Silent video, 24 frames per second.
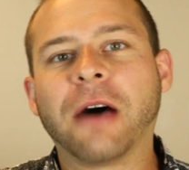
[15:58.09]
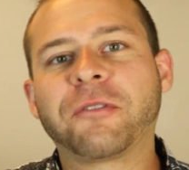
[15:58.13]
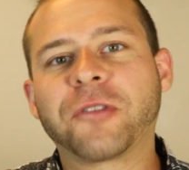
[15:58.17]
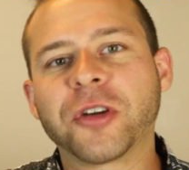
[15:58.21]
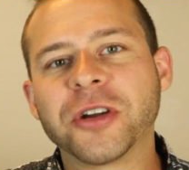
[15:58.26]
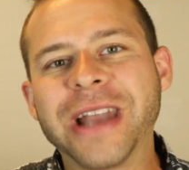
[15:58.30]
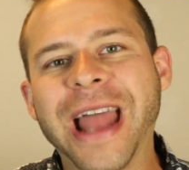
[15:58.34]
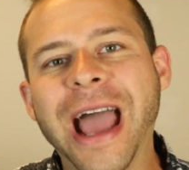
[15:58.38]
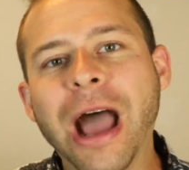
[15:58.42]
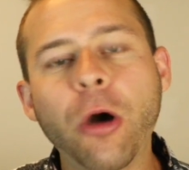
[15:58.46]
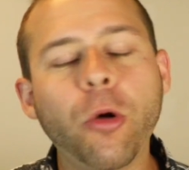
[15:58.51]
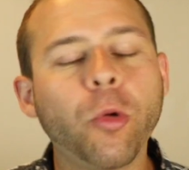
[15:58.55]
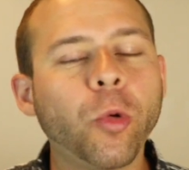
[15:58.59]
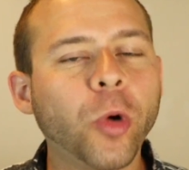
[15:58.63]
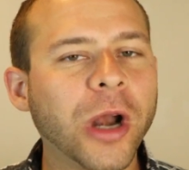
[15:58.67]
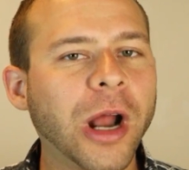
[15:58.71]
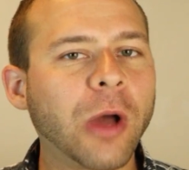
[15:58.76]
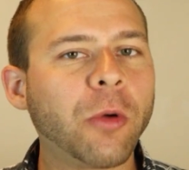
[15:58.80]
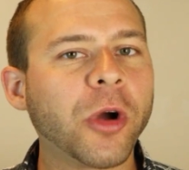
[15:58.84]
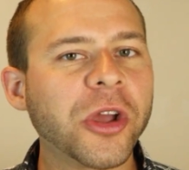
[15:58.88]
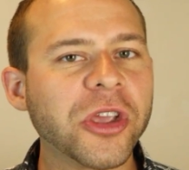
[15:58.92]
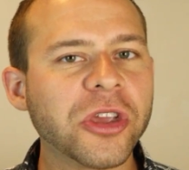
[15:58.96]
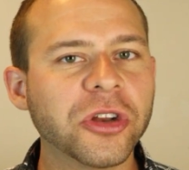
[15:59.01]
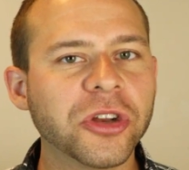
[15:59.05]
For now, what
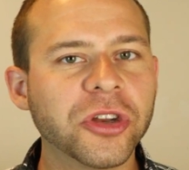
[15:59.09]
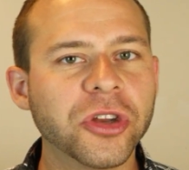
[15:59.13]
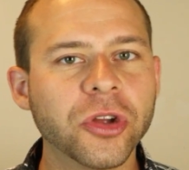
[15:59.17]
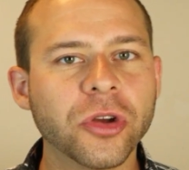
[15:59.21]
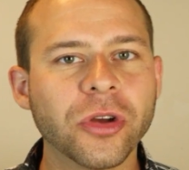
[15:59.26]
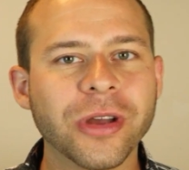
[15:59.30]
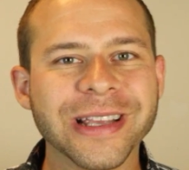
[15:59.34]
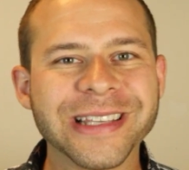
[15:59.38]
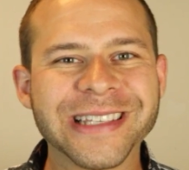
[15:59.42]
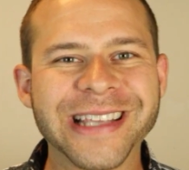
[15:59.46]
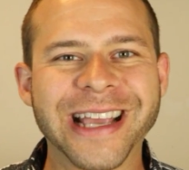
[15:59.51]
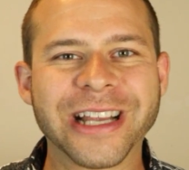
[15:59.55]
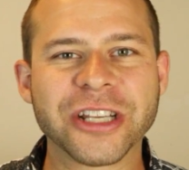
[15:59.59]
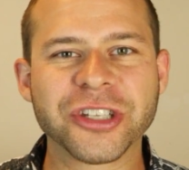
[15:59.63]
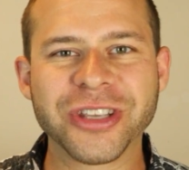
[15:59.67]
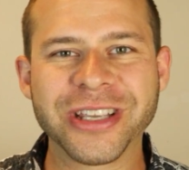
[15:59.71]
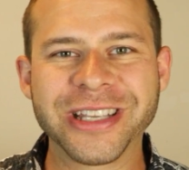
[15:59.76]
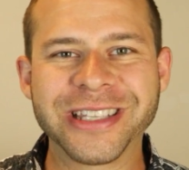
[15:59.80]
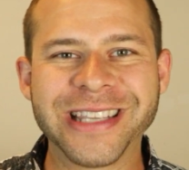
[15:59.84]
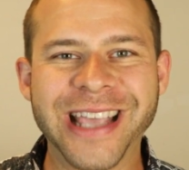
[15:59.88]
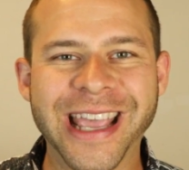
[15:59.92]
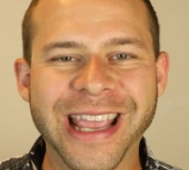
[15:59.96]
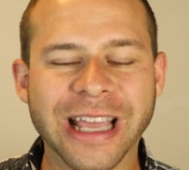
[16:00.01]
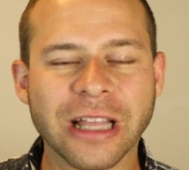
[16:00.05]
I want you to do is
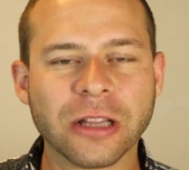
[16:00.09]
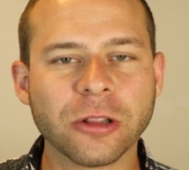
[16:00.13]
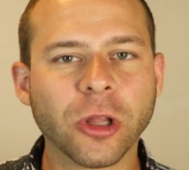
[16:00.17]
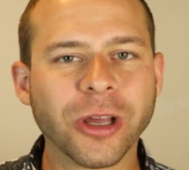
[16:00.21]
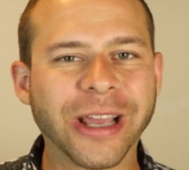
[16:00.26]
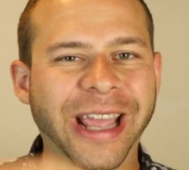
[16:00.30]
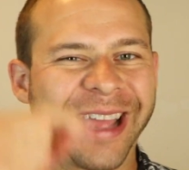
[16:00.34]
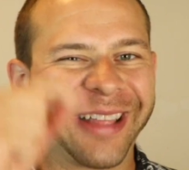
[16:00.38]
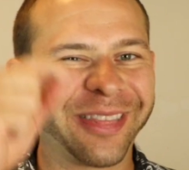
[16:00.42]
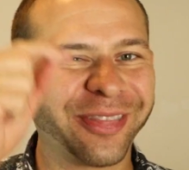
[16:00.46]
actually take a look